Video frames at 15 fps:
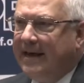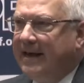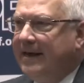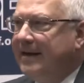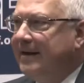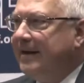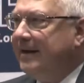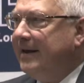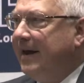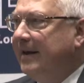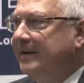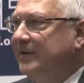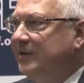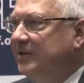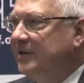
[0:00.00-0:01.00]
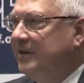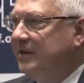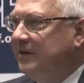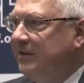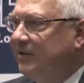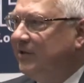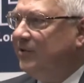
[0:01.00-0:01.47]
and I
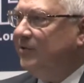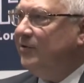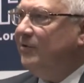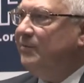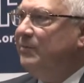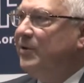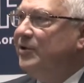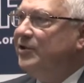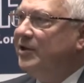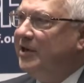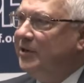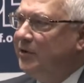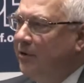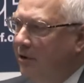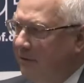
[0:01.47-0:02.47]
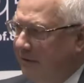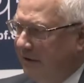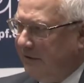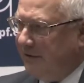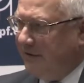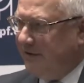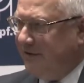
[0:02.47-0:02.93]
see so much
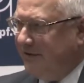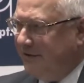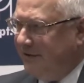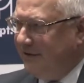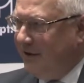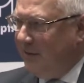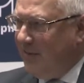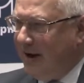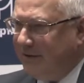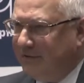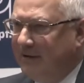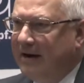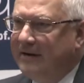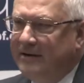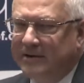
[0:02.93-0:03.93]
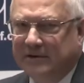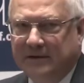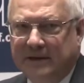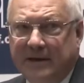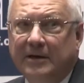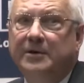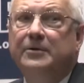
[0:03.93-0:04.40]
ignorance about religion,
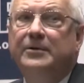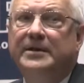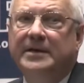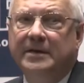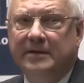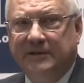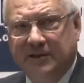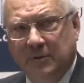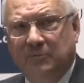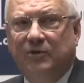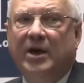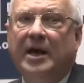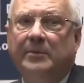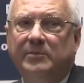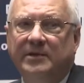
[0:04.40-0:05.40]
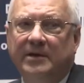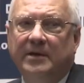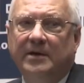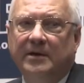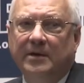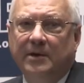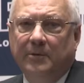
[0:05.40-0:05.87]
including sometimes
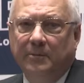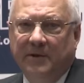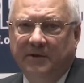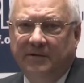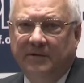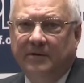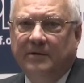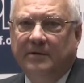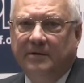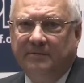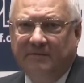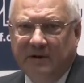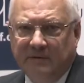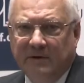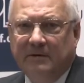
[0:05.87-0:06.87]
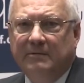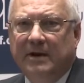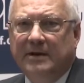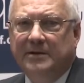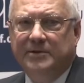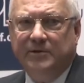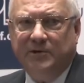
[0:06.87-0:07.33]
with very
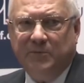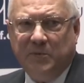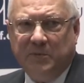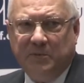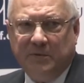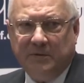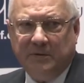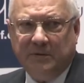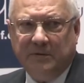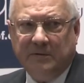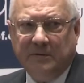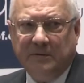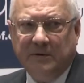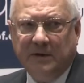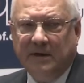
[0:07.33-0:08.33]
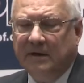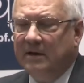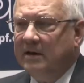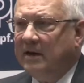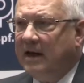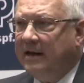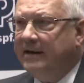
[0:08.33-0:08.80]
religious people.
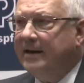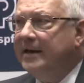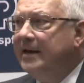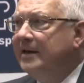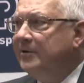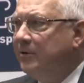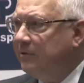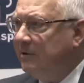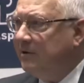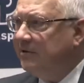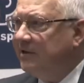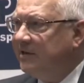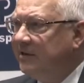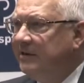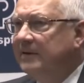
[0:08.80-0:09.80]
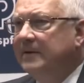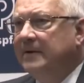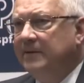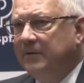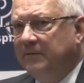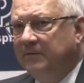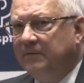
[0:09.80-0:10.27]
And ignorance,
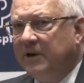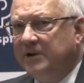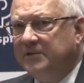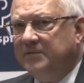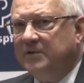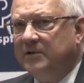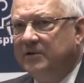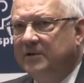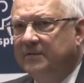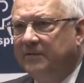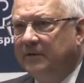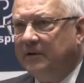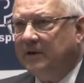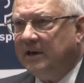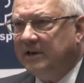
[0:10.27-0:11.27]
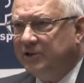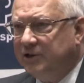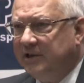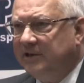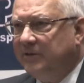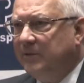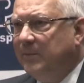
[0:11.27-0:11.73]
the French philosopher
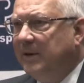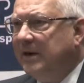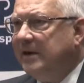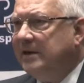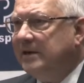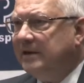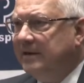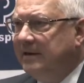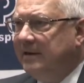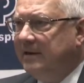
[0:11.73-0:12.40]
Régis Debray